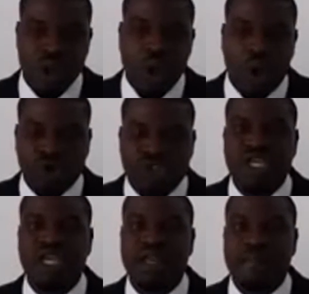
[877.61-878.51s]
On
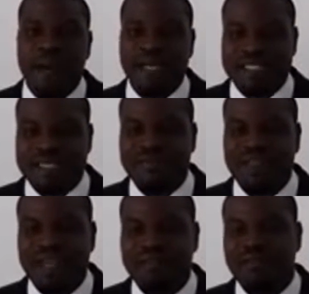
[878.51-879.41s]
seeing the massive
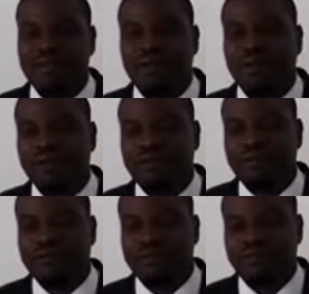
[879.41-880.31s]
level
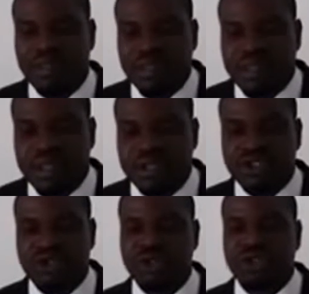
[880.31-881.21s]
of
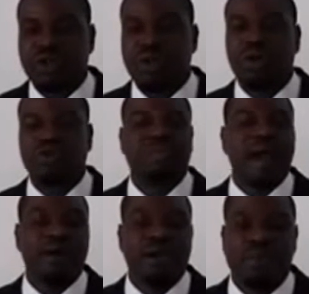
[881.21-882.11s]
destruction caused by
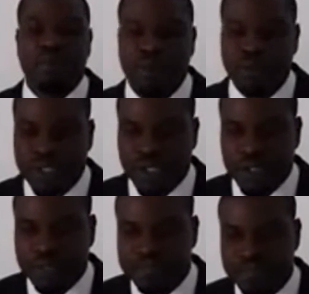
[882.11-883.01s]
oil
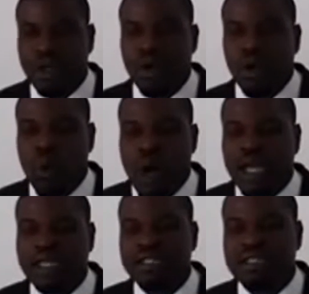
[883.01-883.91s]
pollution,
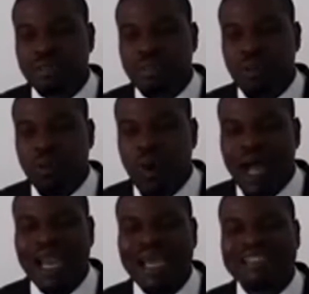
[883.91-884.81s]
one
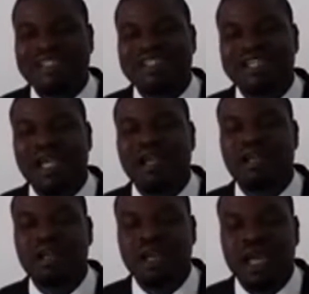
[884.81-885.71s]
Wallace
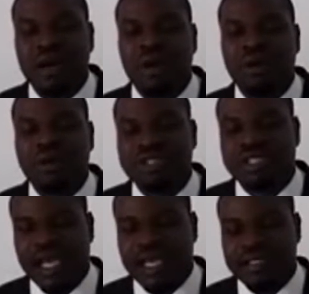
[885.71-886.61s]
Jane Nichols
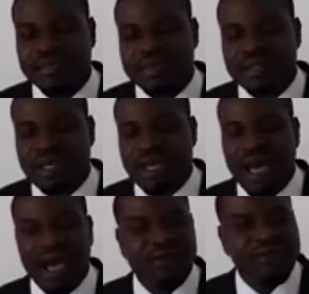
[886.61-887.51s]
said,
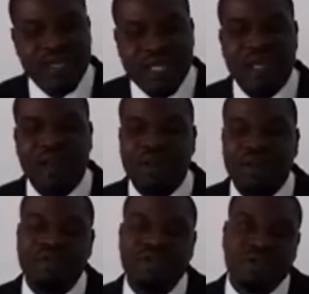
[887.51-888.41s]
"I have seen a lot
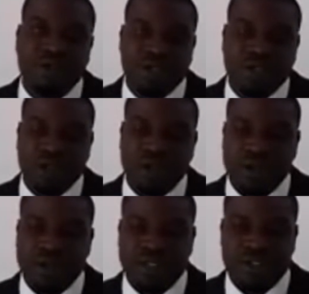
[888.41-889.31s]
of
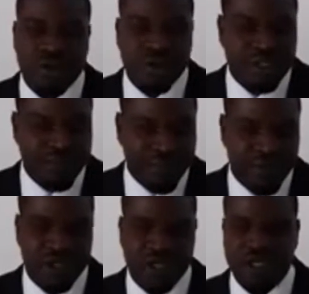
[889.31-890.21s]
destructive
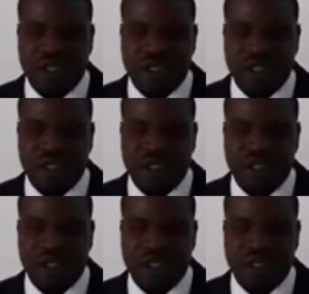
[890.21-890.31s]
fishing,